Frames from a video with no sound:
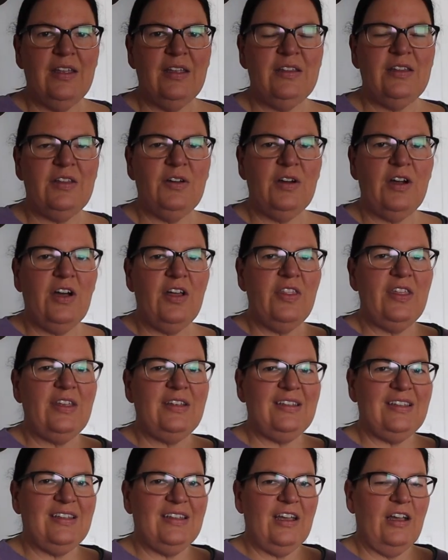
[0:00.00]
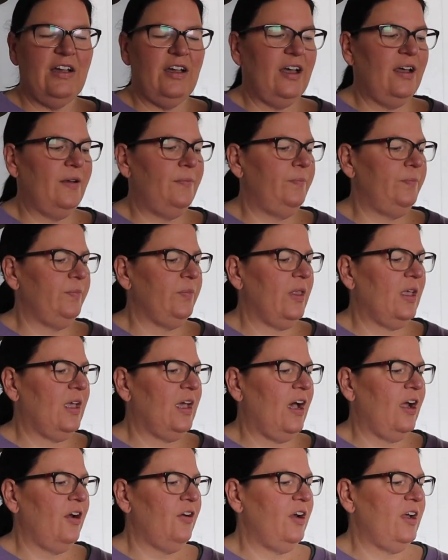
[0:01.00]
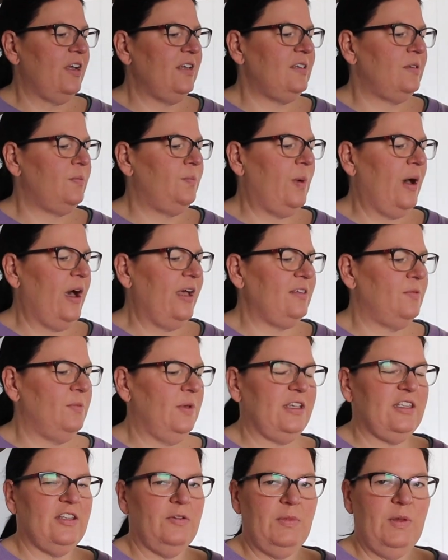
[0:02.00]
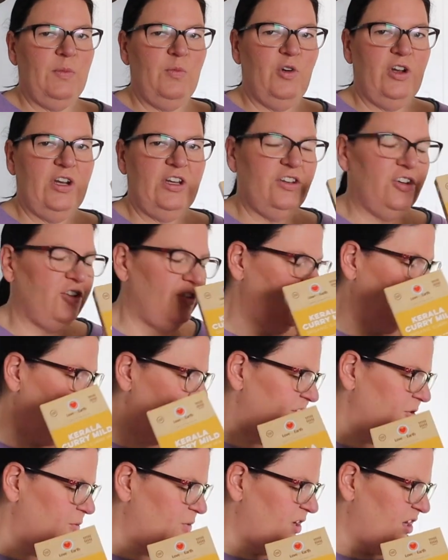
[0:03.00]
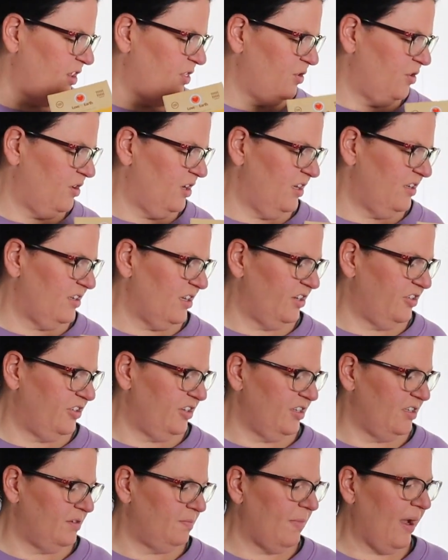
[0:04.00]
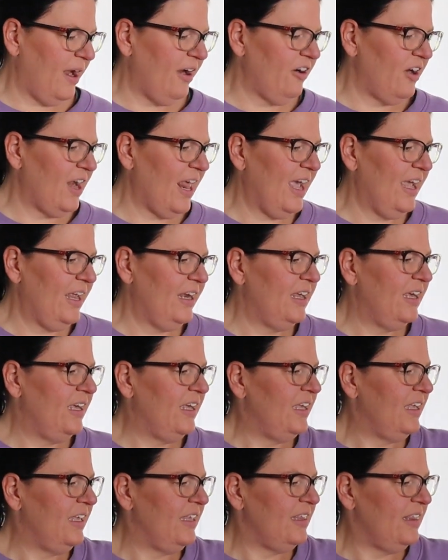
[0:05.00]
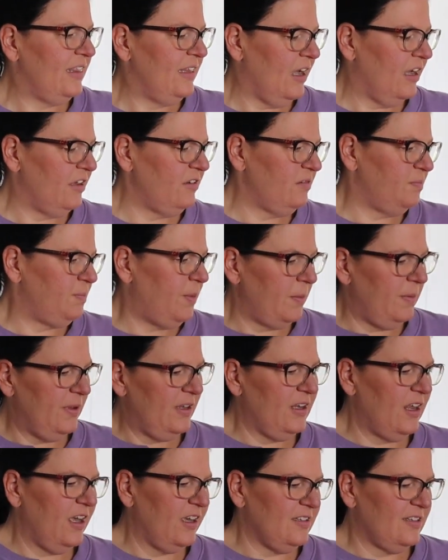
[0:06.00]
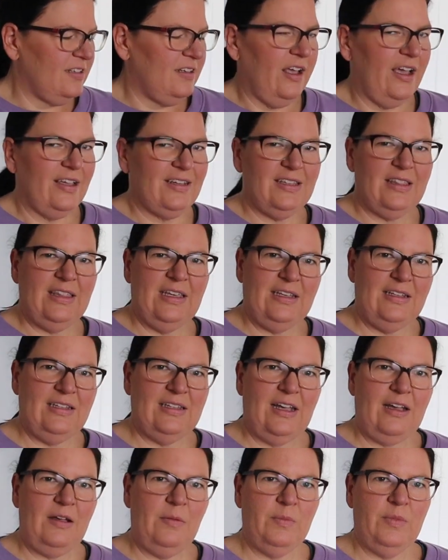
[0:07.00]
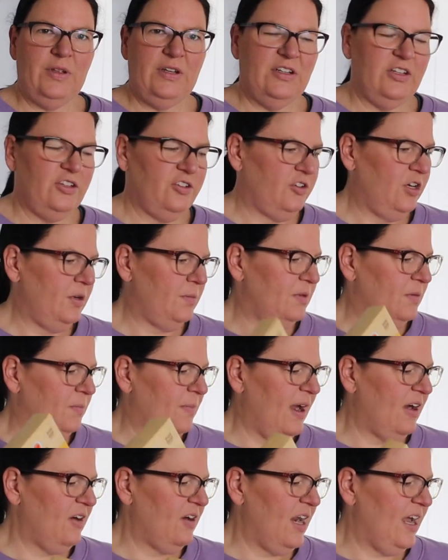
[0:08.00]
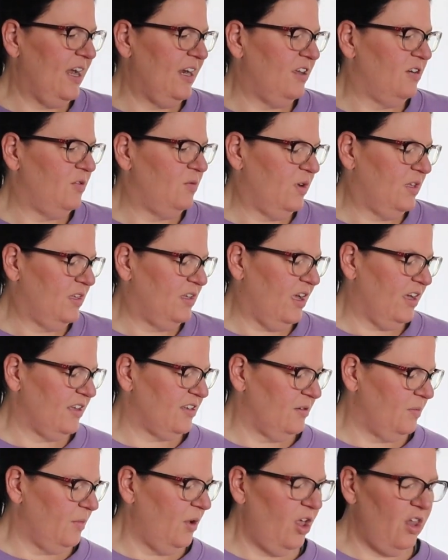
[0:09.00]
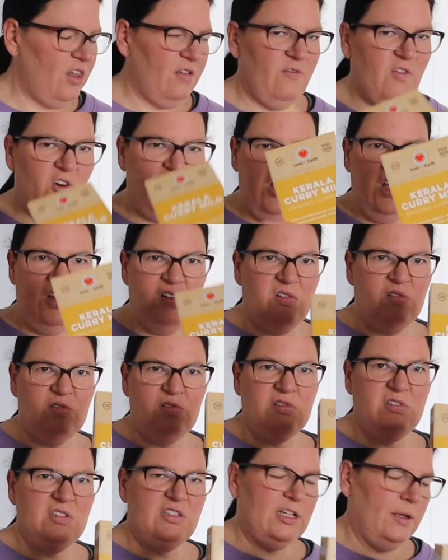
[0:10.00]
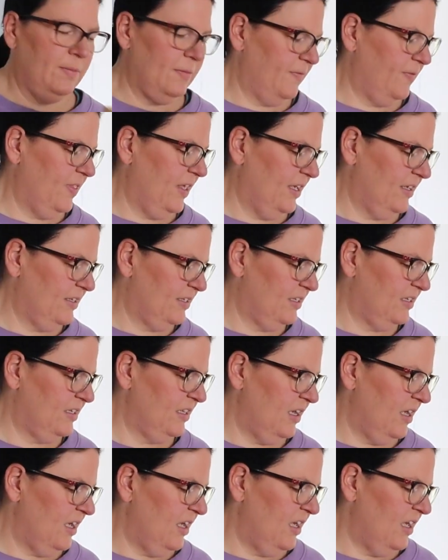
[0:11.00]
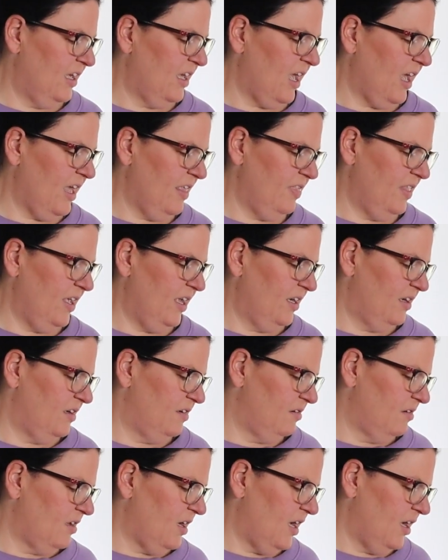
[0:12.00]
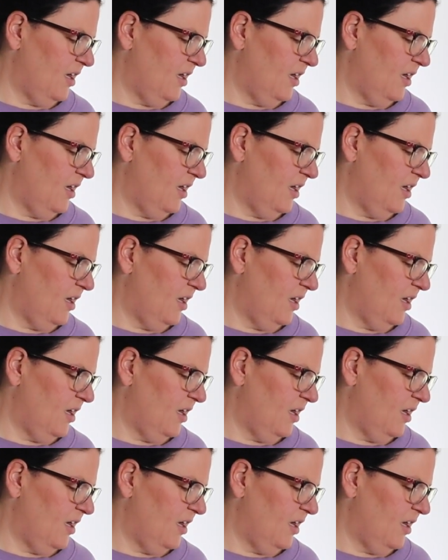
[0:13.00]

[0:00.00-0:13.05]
So I got this curry spice mix I've been wanting to try. So what I thought is I'd just marinate. I'll probably like slice these up into strips, marinate it with like some olive oil, some of this, and then